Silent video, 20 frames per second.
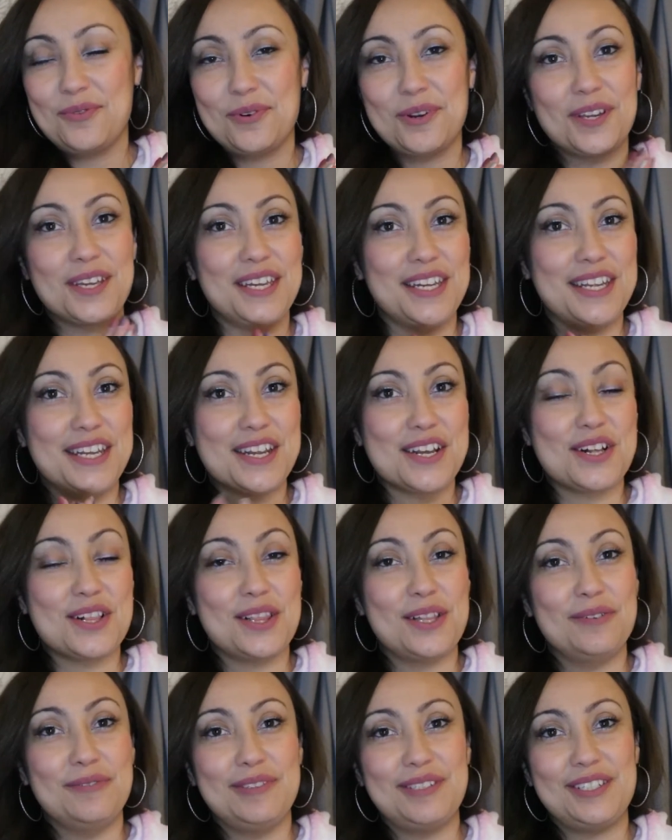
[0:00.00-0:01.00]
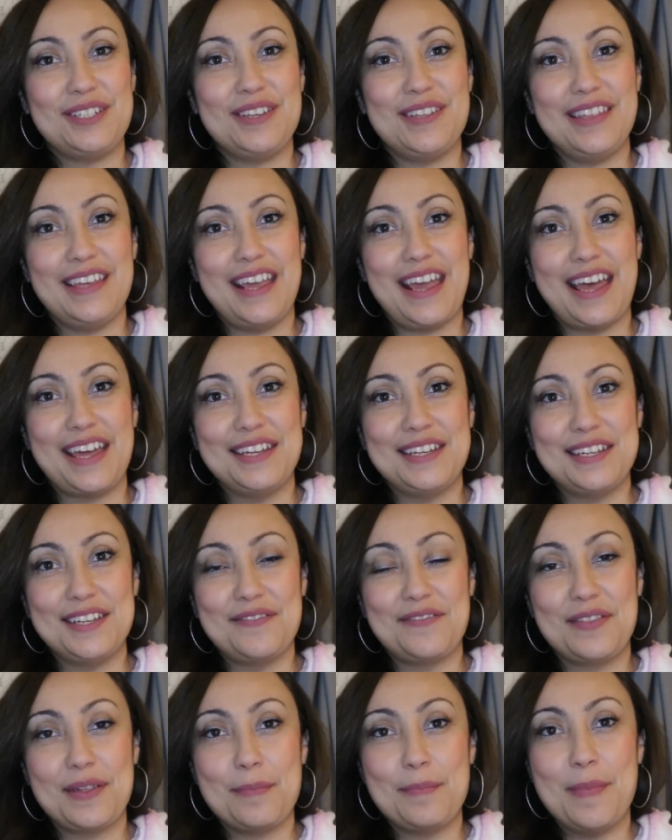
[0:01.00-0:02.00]
We're getting close to the end
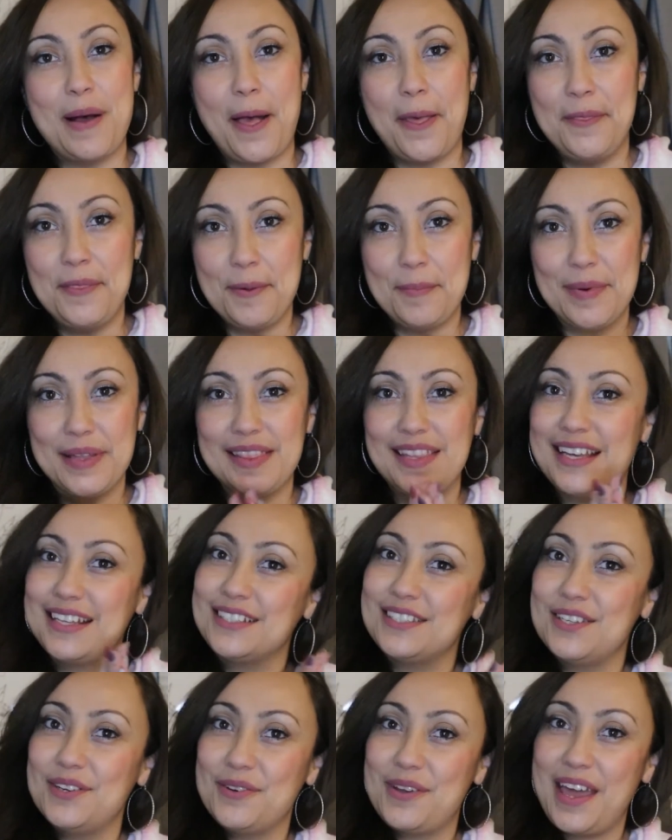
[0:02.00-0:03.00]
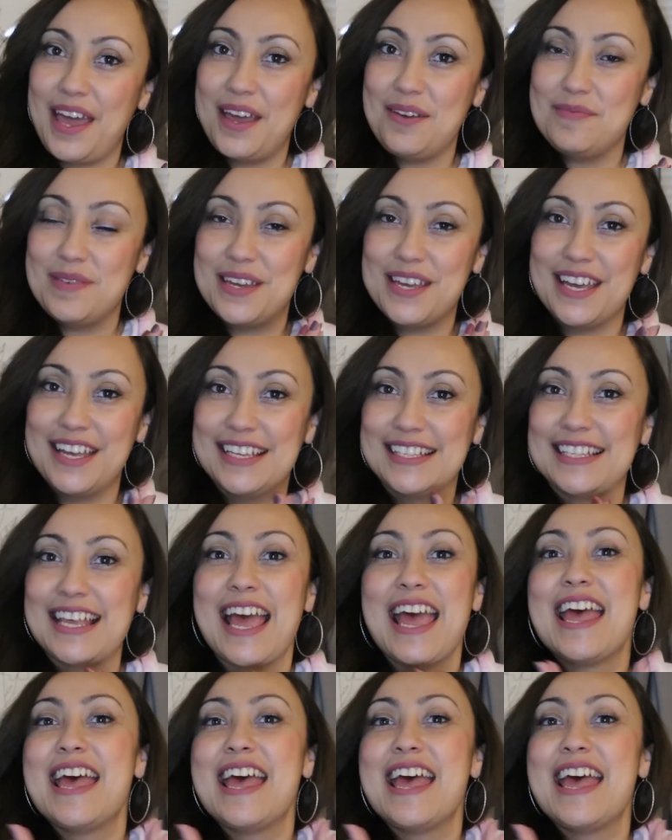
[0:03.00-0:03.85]
of the month, but that's okay because